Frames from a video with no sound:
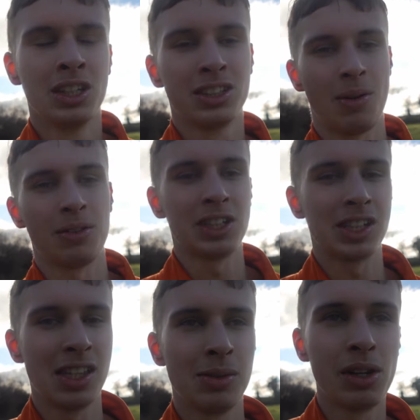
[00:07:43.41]
It's about
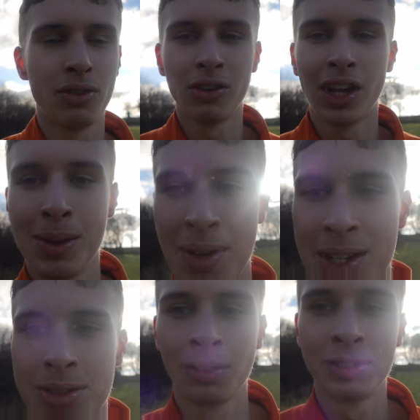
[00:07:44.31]
16 minute 5K
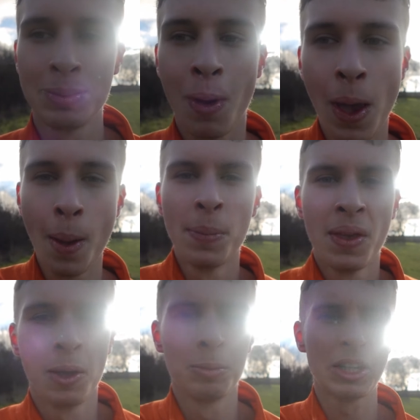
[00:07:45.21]
pace for obviously my
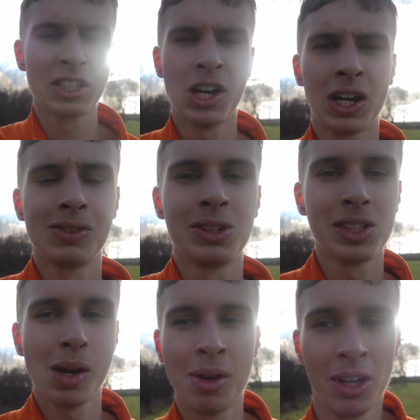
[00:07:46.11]
big target for the
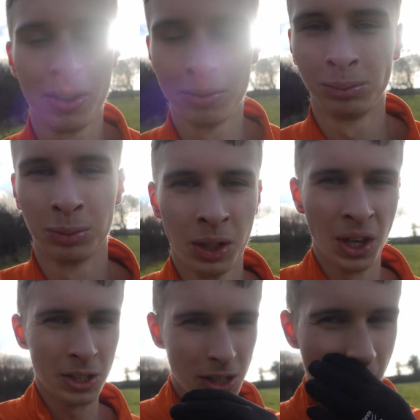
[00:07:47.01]
summer.
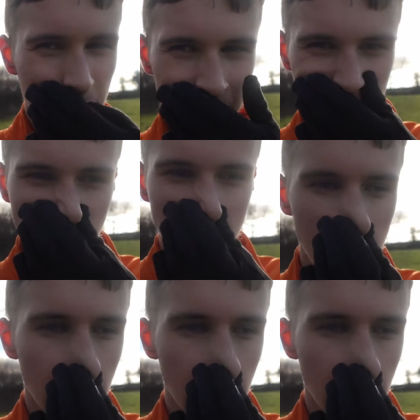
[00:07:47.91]
So yeah, it was good.